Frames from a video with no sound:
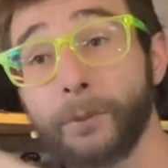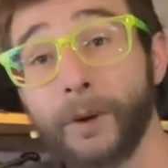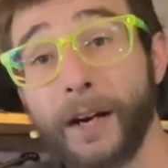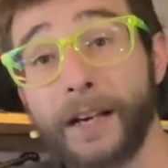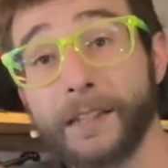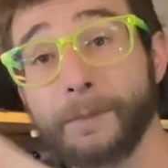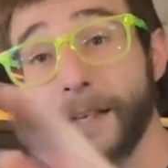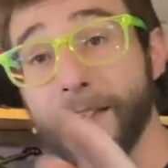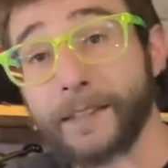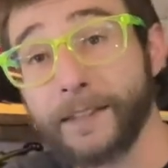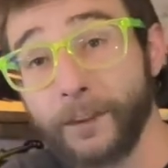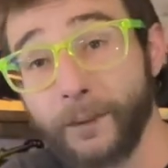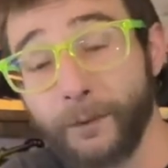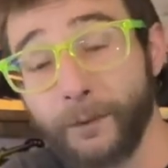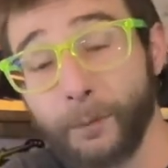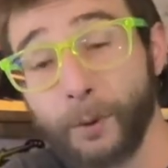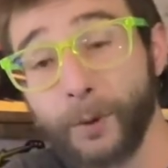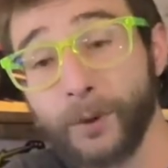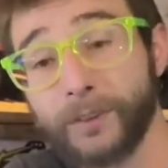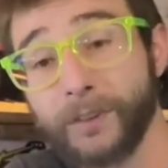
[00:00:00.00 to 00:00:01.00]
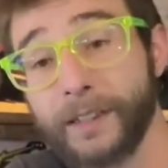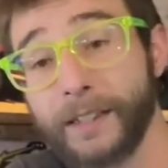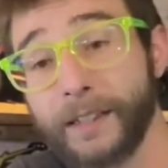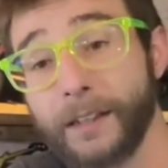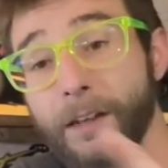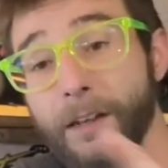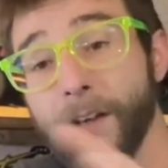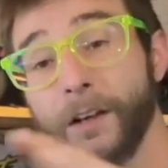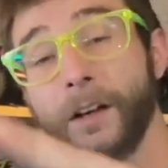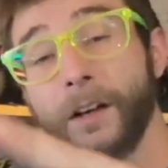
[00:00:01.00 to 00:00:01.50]
brass myself
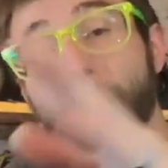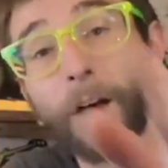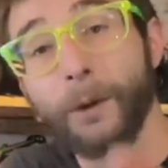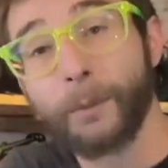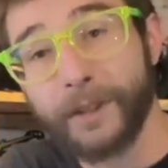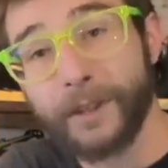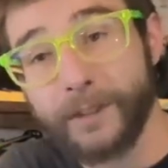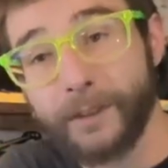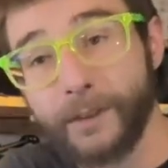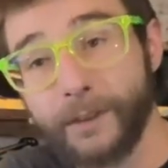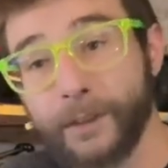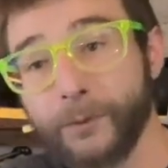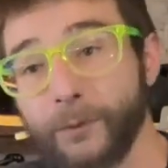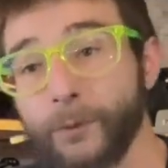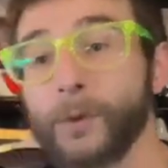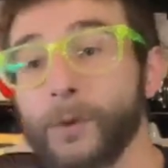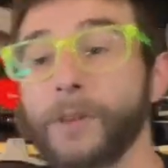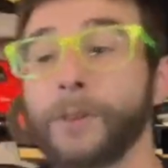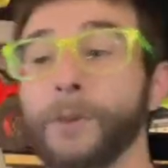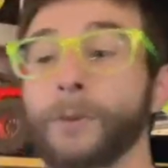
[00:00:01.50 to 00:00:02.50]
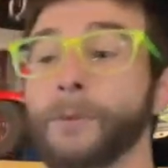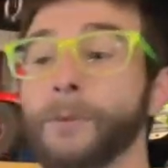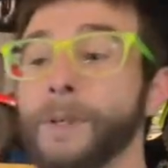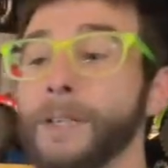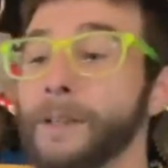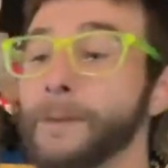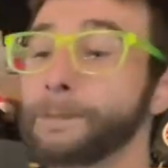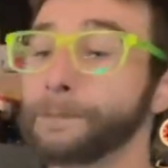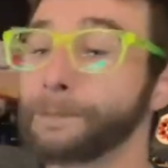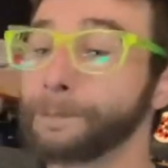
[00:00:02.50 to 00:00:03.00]
personally on my TRX-4 in the
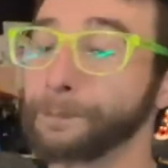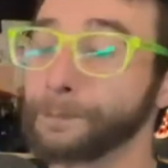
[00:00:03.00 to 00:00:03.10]
rear.